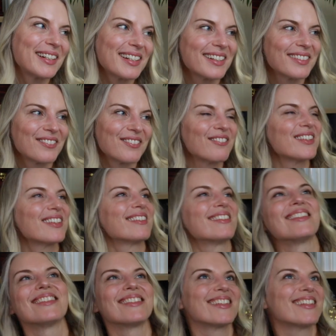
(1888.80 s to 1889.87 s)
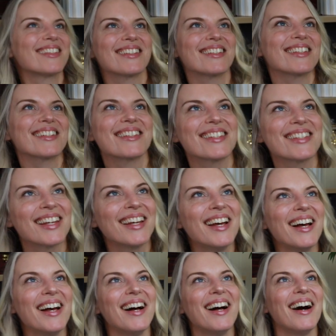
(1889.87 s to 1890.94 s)
but it's just
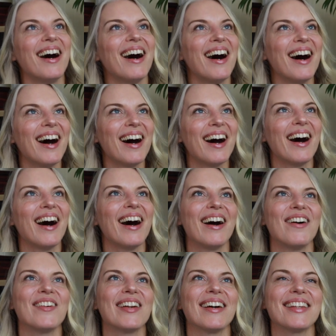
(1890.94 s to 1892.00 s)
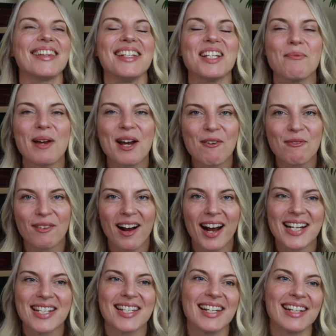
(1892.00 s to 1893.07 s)
when I think about
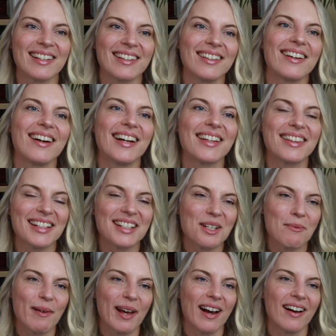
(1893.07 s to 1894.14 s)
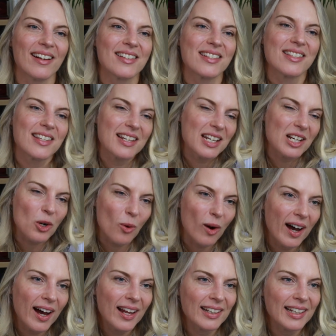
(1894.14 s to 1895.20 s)
writing, I think about sitting
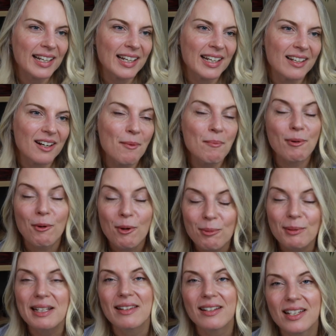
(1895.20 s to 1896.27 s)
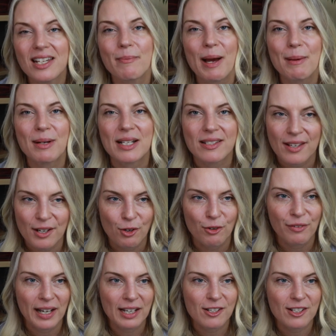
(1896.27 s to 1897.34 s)
quietly. I'm probably thinking about
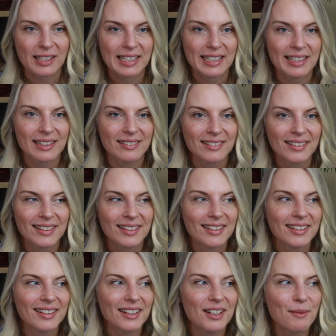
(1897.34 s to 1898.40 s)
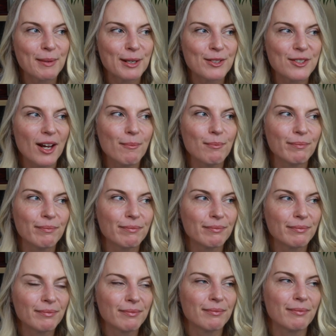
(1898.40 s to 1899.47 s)
myself actually, because I'm
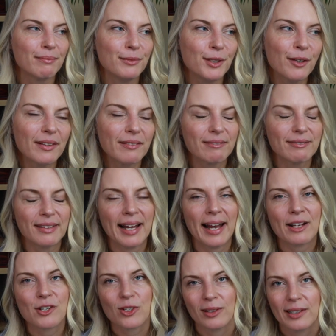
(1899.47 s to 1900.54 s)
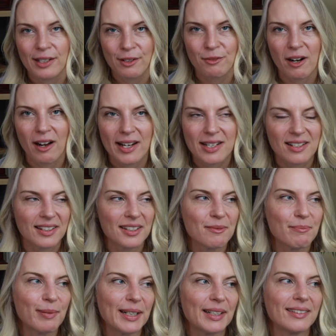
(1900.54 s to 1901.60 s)
not actually a writer,
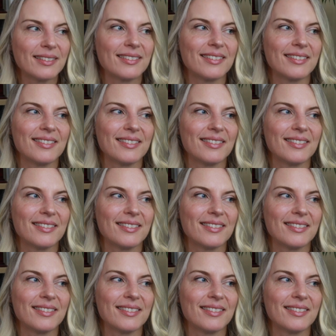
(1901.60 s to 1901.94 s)
but